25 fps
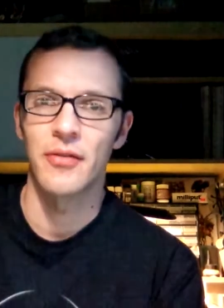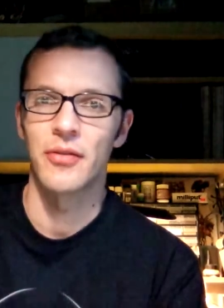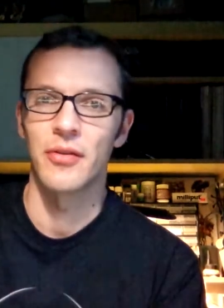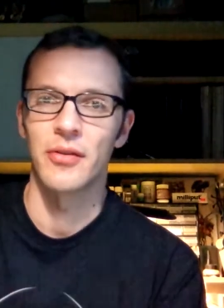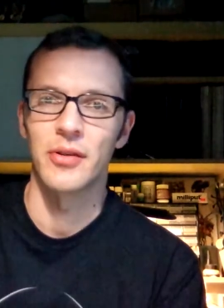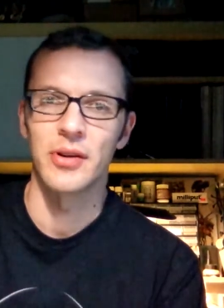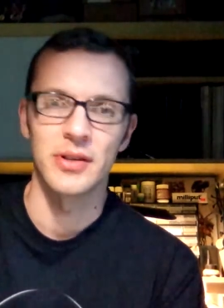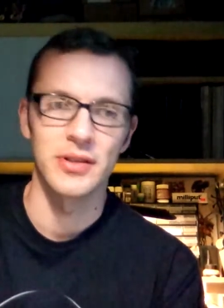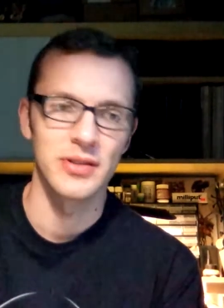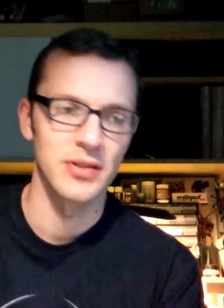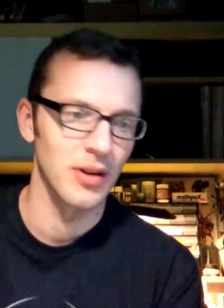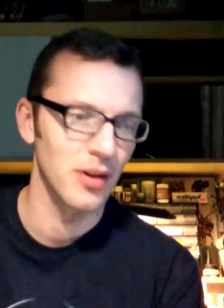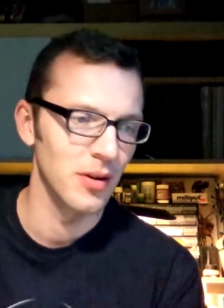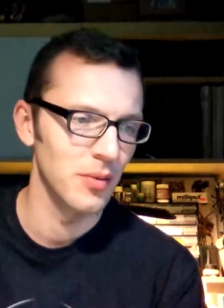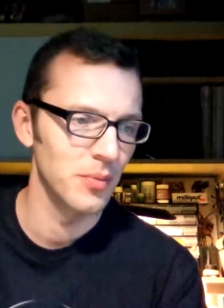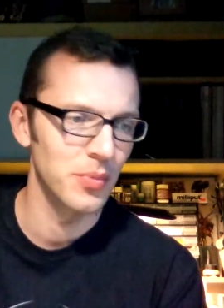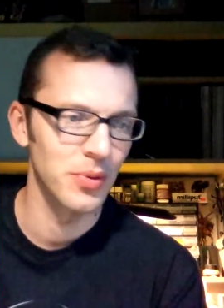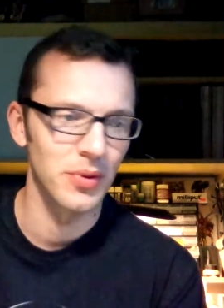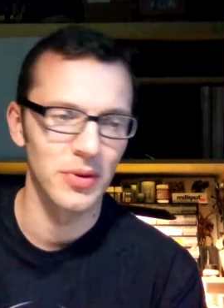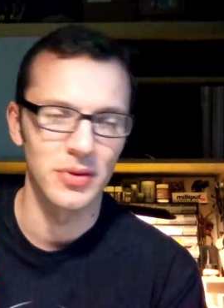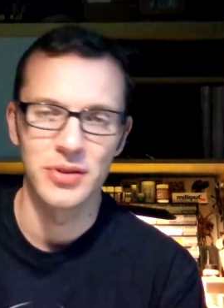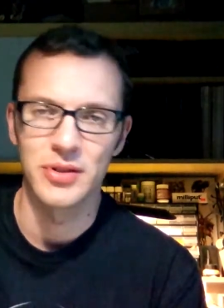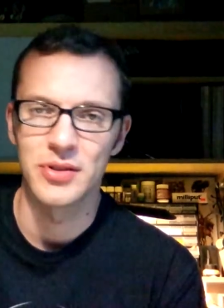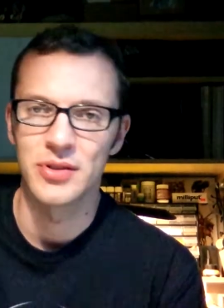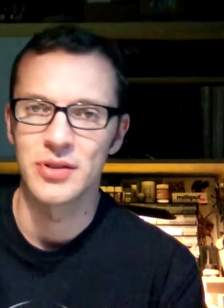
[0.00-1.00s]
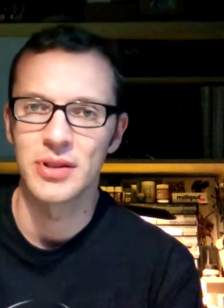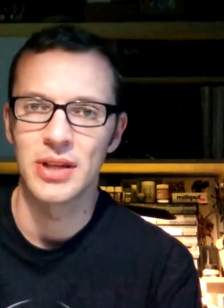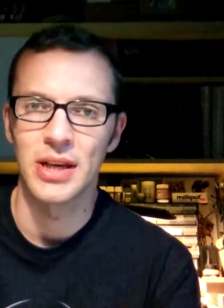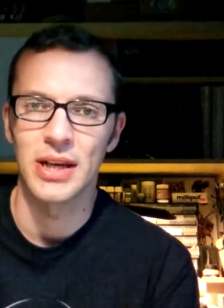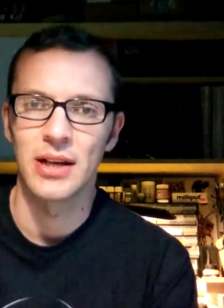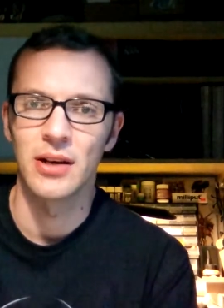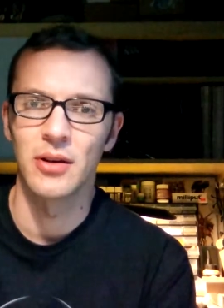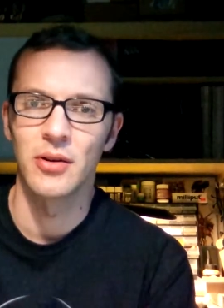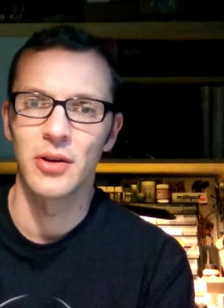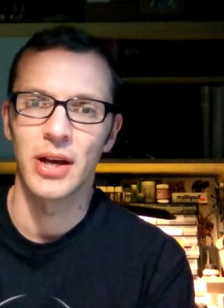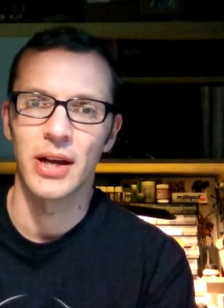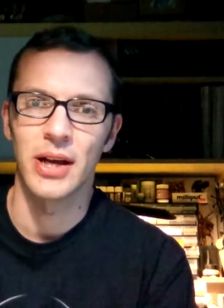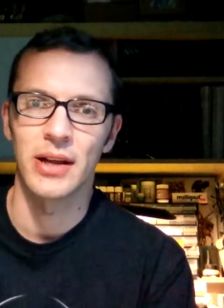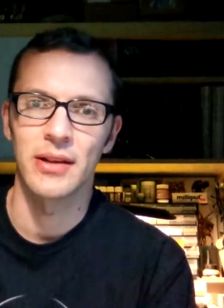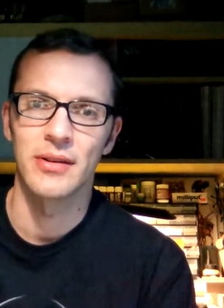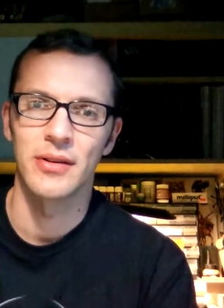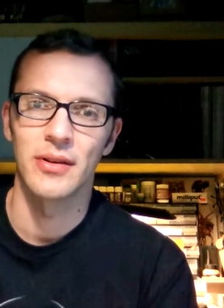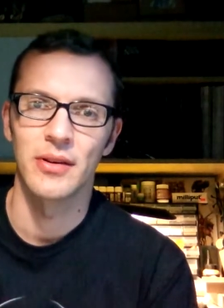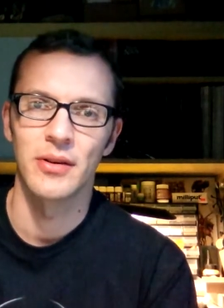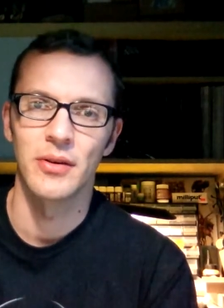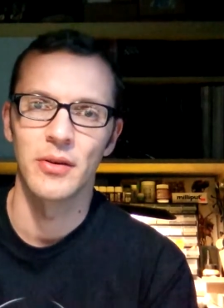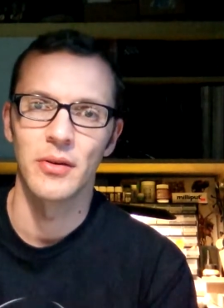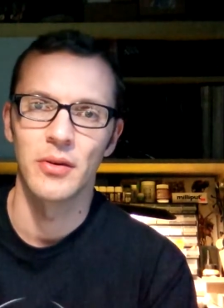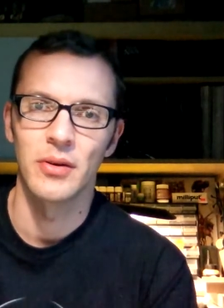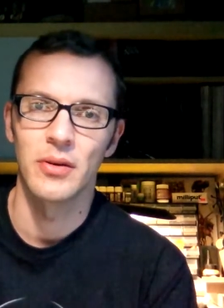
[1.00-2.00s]
for example, just take a look at
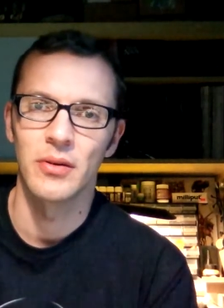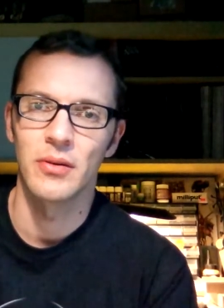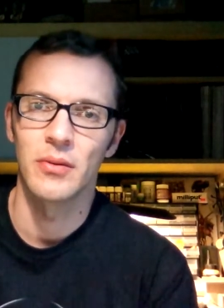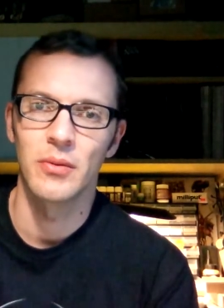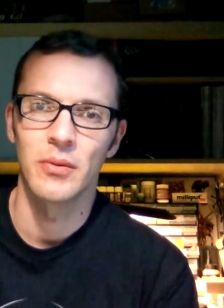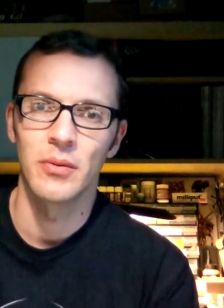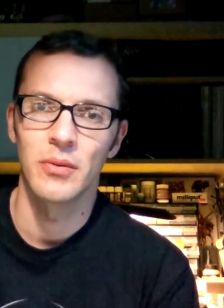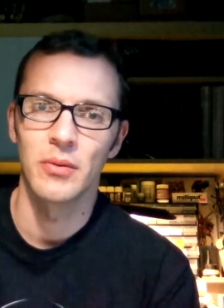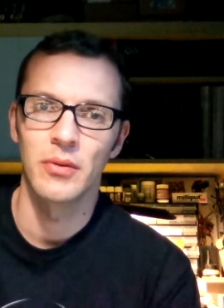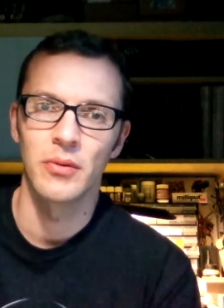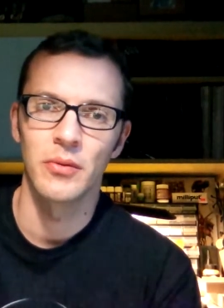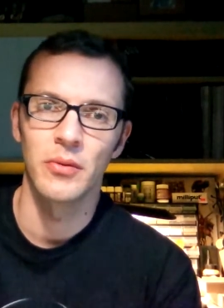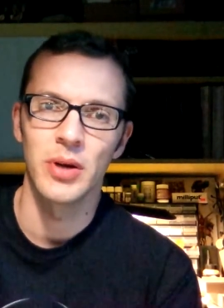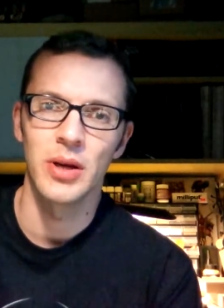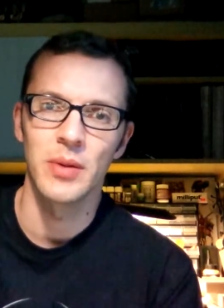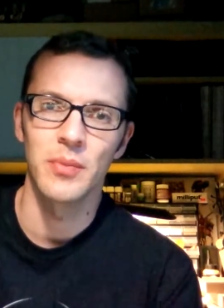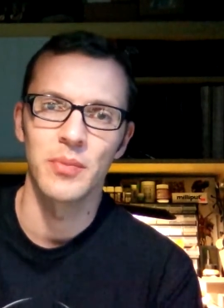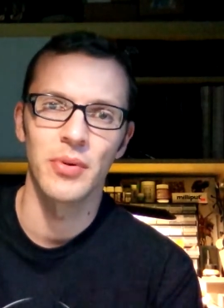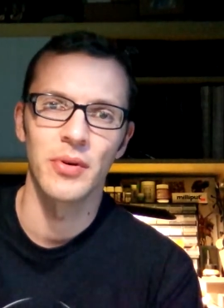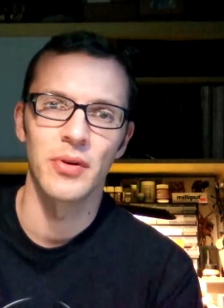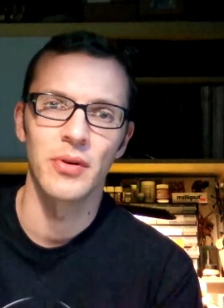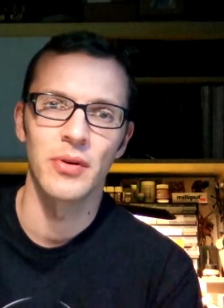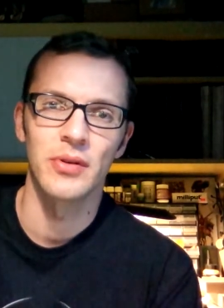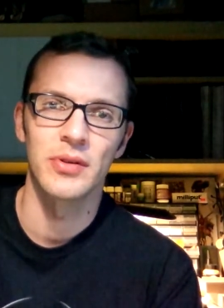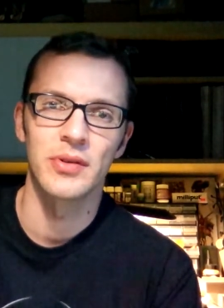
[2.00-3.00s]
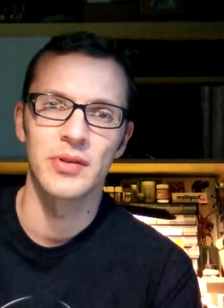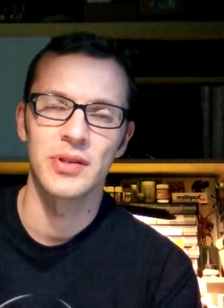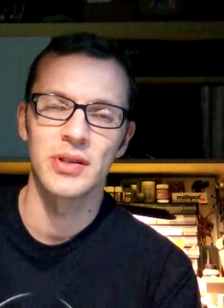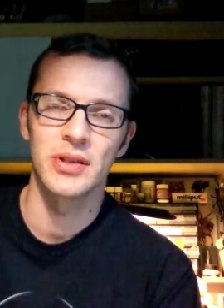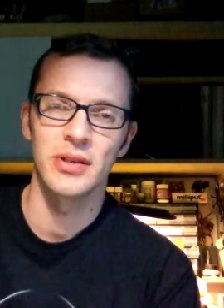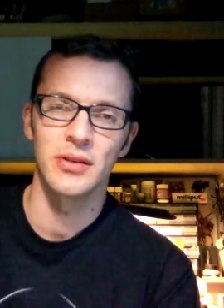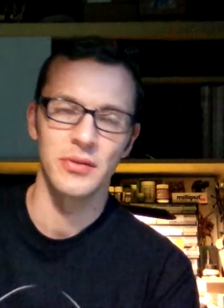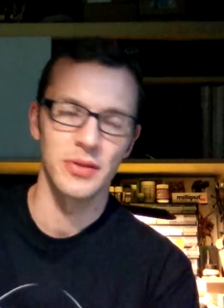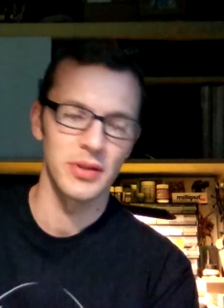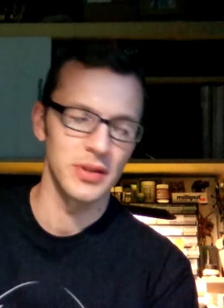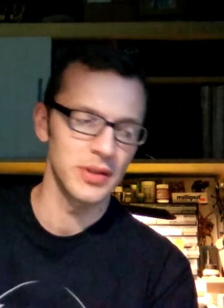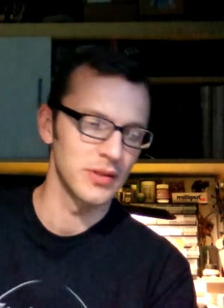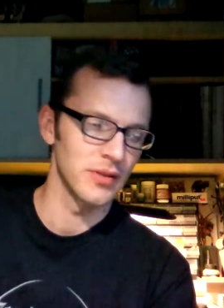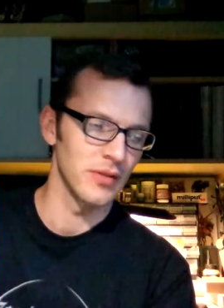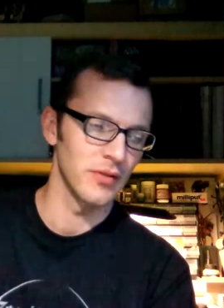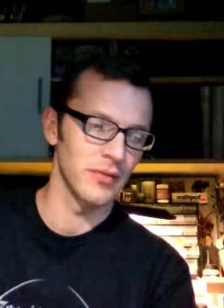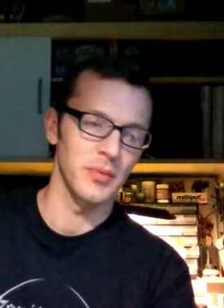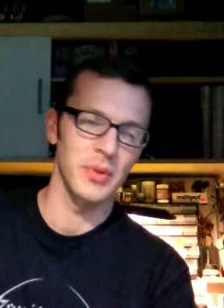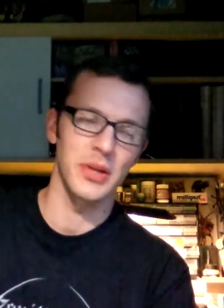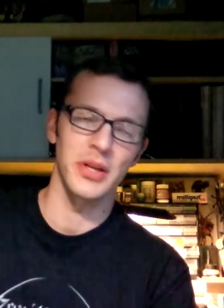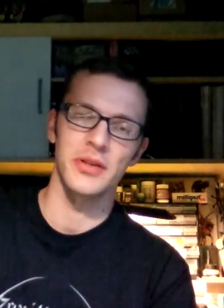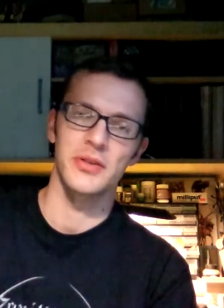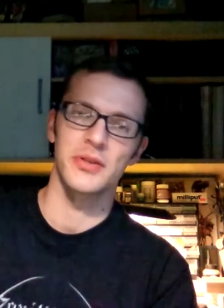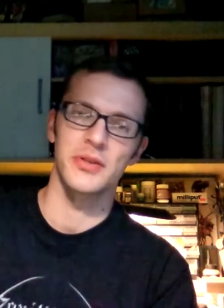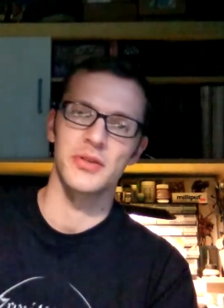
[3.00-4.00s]
the Reaper series of
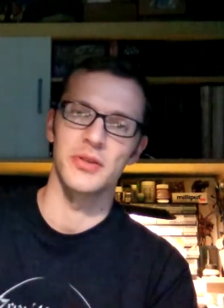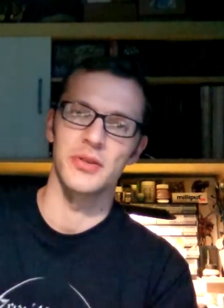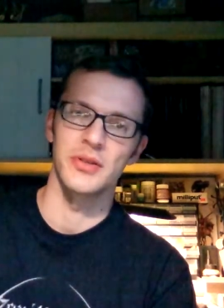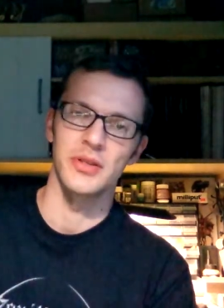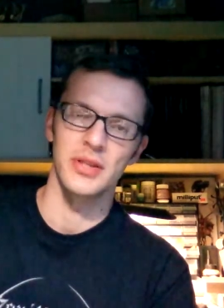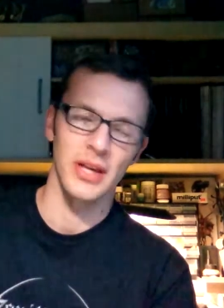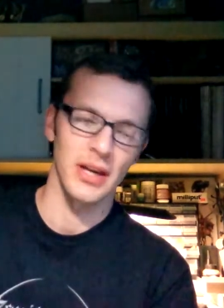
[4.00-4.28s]
miniatures.